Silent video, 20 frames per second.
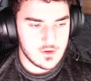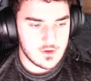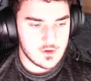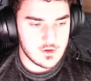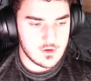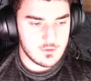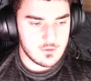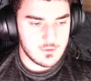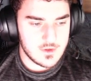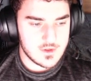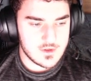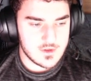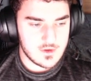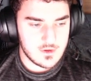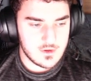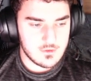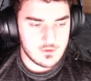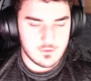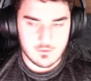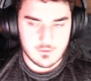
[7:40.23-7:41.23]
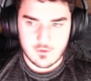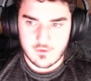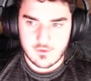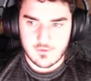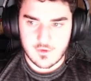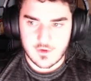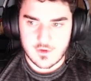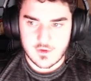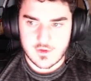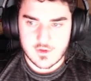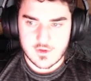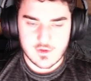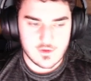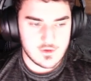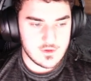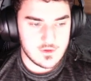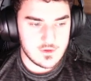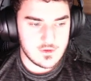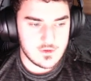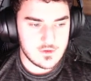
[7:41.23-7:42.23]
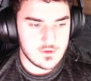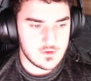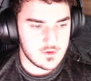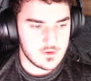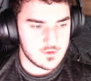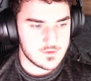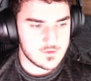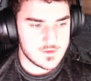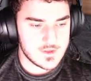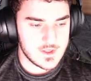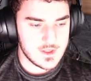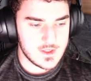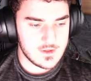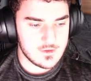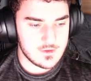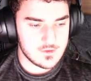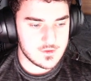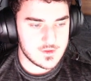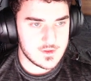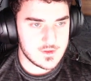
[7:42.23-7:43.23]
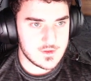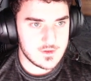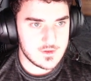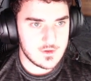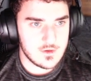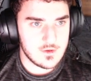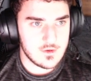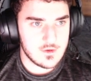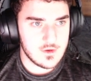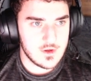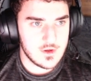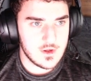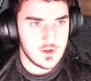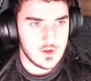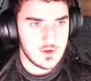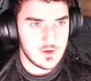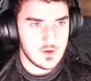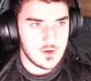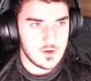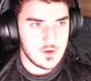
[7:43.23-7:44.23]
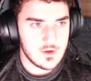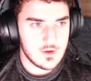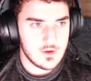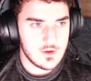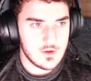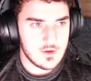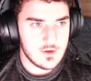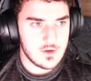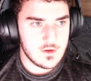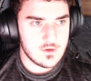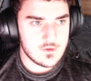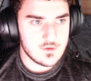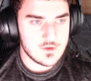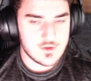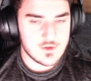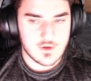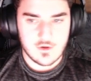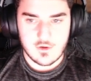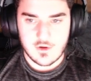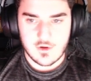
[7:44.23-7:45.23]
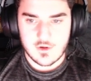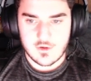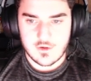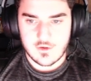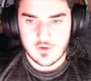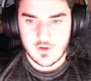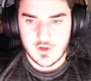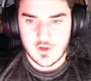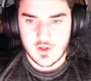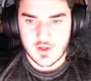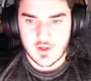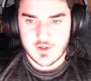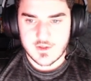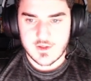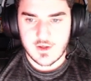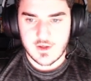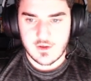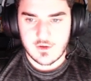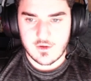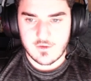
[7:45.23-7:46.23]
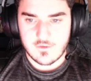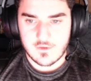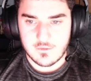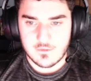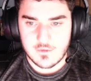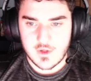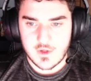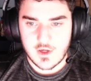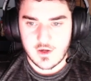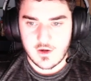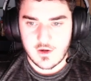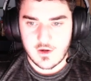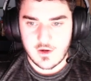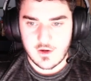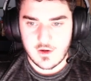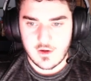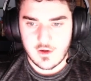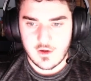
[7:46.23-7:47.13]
Gonna be slower movers, low sales, so just go on to the next seller from there.